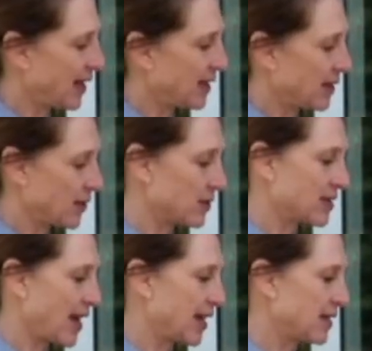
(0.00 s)
either
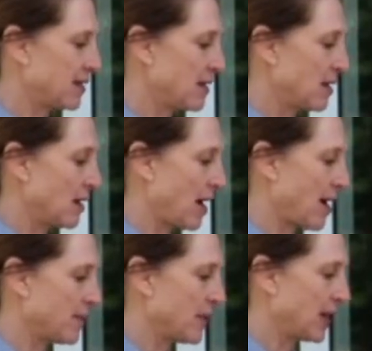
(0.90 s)
sign
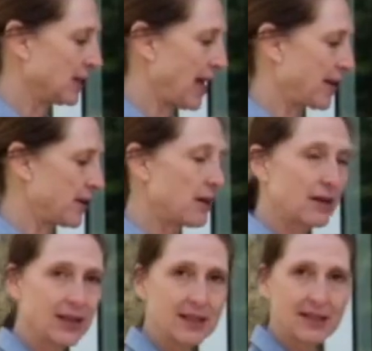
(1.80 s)
a letter
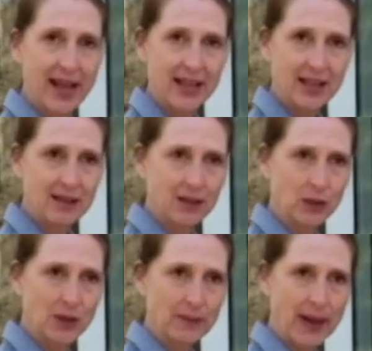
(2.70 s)
inside the
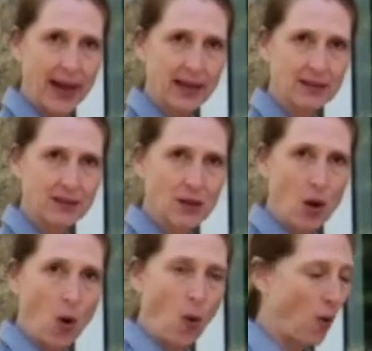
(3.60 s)
green box,
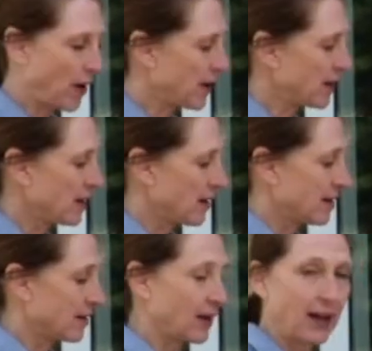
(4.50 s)
or
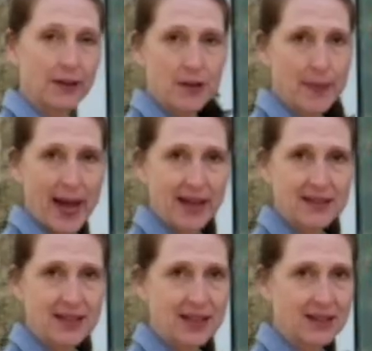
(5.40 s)
color the
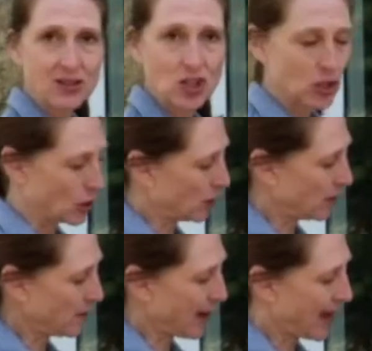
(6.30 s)
box in, circle
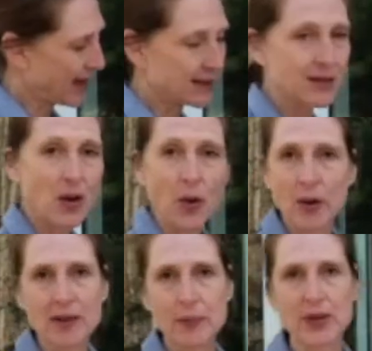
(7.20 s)
the box, or
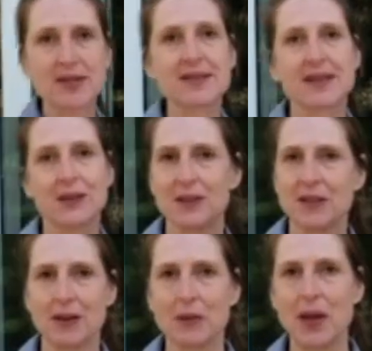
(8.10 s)
even put a sticker in
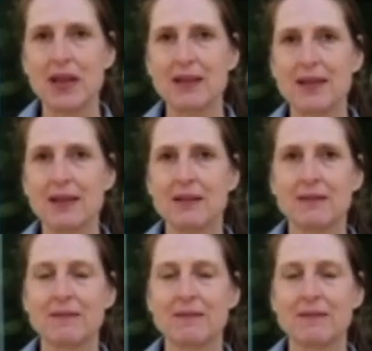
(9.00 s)
there. Anything